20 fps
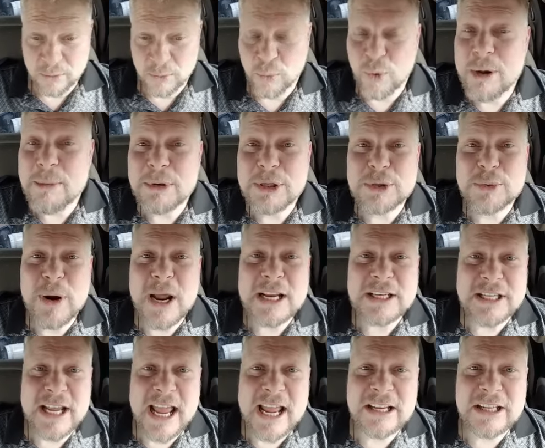women's
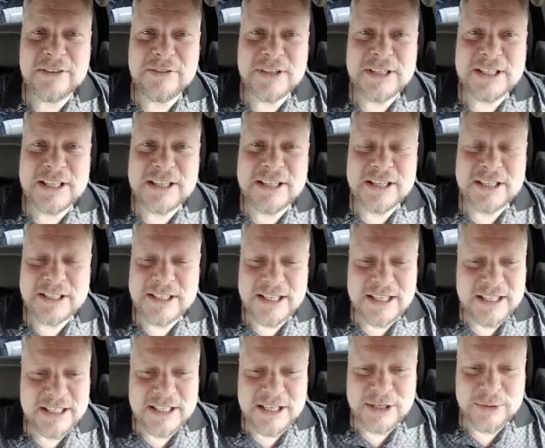rights activists in the
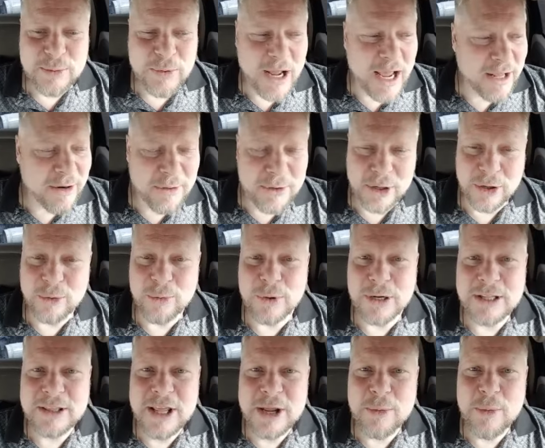60s, I don't know,
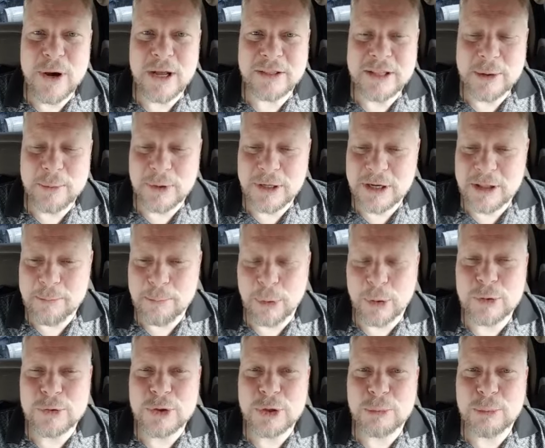what did they want? They wanted to
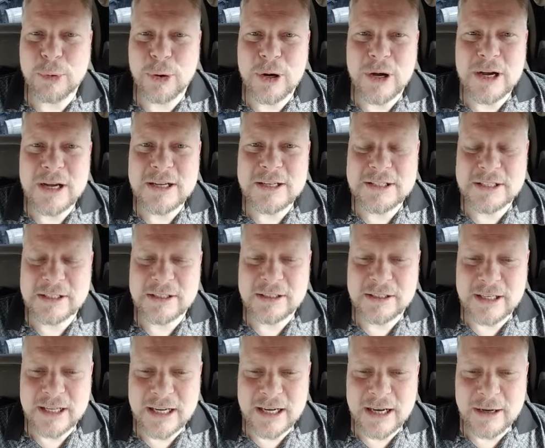burn their bras
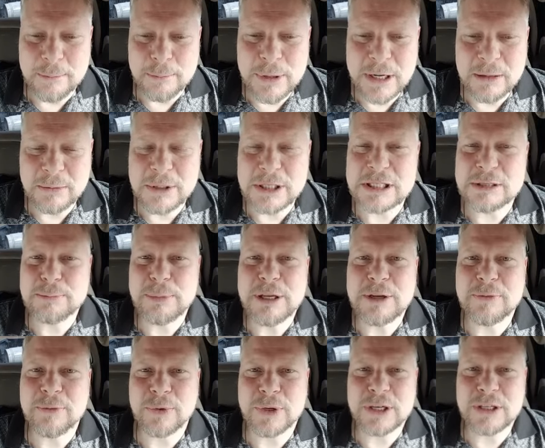and uh, be able to
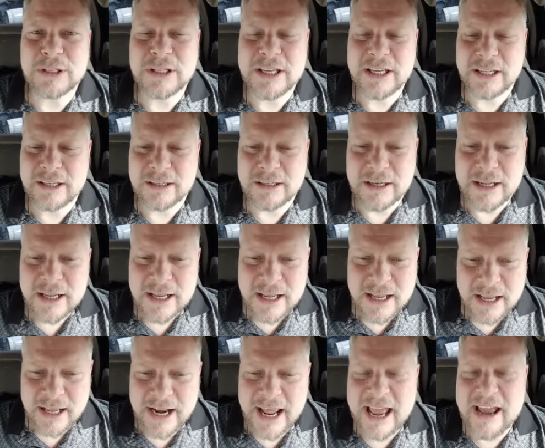speak freely and,
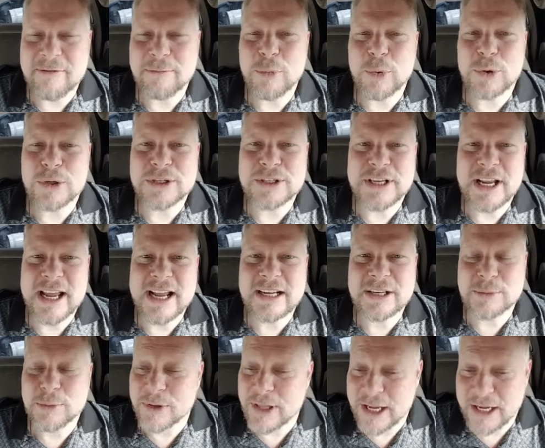and have more
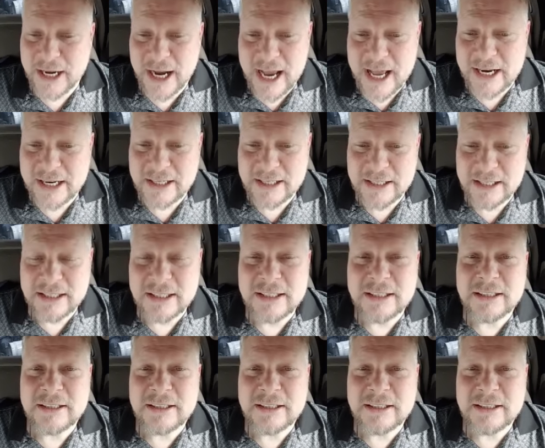sex. Well, they got it.